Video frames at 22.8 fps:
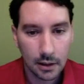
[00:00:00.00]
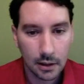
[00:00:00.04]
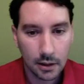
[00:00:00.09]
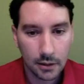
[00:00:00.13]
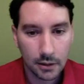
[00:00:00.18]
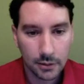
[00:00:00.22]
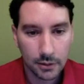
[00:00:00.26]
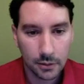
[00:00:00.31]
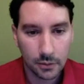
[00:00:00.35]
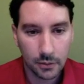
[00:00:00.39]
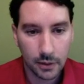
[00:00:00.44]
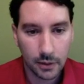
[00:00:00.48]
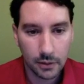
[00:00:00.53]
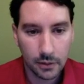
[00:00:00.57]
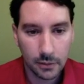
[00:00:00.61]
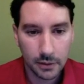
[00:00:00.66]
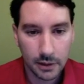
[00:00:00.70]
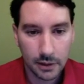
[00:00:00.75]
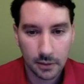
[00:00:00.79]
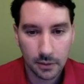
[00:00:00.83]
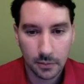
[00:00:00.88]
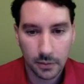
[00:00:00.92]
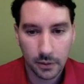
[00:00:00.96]
So why do we
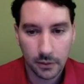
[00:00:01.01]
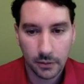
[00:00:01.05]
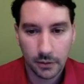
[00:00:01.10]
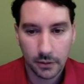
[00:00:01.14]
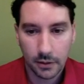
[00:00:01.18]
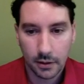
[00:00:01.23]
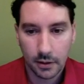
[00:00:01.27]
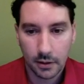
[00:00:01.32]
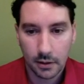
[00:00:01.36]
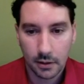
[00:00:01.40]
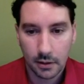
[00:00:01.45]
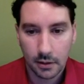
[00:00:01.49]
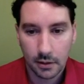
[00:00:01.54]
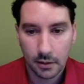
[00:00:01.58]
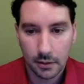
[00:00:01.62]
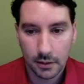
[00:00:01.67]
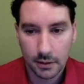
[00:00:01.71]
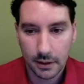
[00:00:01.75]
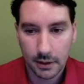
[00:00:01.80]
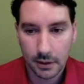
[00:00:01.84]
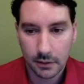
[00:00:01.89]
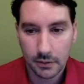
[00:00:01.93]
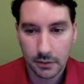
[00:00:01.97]
need both
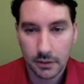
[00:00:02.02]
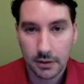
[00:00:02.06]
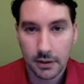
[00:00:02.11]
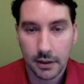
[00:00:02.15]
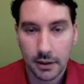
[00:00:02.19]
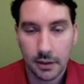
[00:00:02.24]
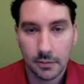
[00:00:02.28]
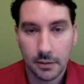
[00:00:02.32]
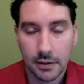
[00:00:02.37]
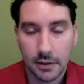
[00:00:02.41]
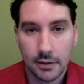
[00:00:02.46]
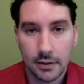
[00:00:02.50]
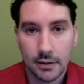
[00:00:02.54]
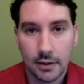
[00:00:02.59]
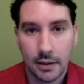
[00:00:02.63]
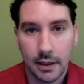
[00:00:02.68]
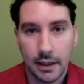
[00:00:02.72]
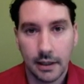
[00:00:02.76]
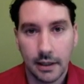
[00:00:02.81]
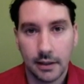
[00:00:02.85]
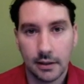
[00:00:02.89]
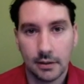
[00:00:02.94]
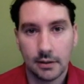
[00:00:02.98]
these English statements
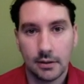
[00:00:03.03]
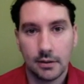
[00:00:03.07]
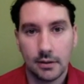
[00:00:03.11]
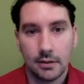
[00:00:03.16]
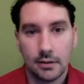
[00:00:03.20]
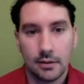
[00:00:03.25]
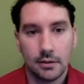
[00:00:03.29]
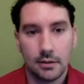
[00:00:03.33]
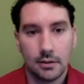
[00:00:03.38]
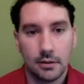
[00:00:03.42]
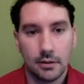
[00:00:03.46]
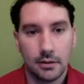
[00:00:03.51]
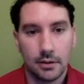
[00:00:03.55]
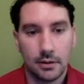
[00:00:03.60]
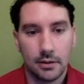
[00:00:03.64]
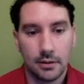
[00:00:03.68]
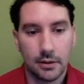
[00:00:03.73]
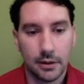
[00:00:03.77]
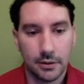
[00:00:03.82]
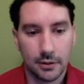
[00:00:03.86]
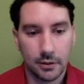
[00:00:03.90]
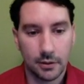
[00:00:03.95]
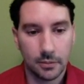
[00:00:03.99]
and this
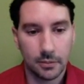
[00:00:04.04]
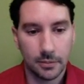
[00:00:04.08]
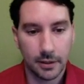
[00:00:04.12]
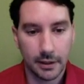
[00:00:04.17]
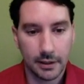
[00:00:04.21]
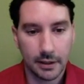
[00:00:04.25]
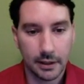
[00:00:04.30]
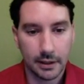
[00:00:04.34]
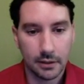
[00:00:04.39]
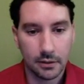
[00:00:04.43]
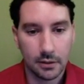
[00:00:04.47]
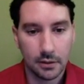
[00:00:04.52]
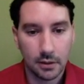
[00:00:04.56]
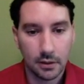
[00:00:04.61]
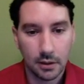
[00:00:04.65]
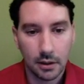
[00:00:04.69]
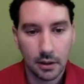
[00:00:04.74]
logical breakdown?